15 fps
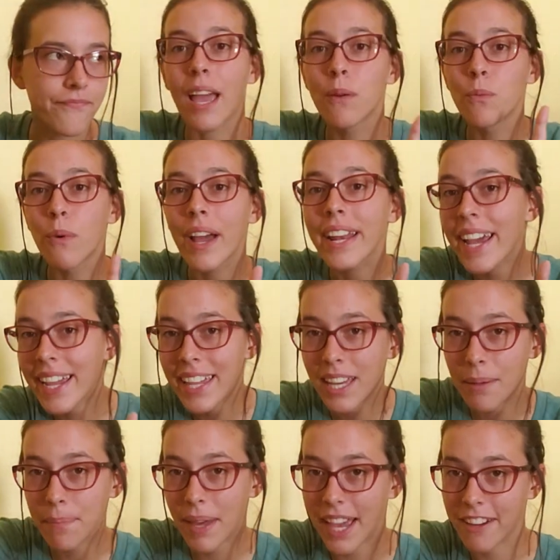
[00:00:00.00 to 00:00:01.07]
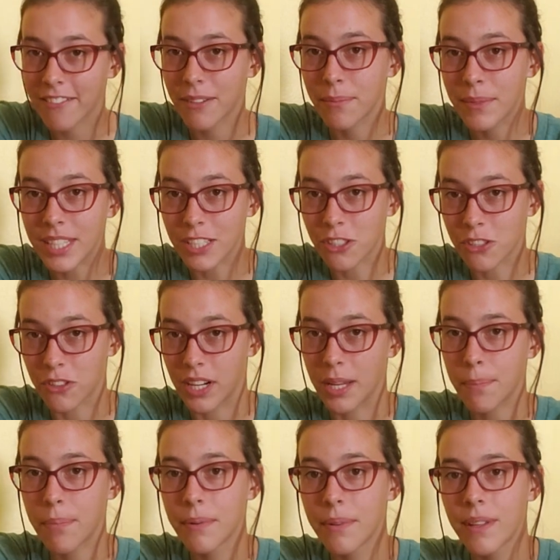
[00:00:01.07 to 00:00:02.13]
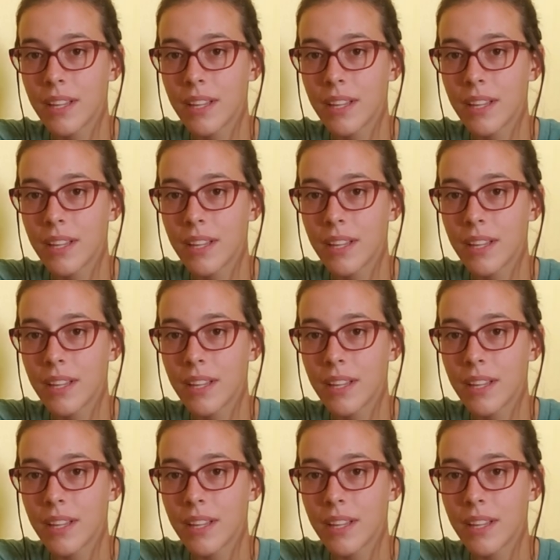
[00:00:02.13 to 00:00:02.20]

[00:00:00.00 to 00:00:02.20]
And when I come back from this trip,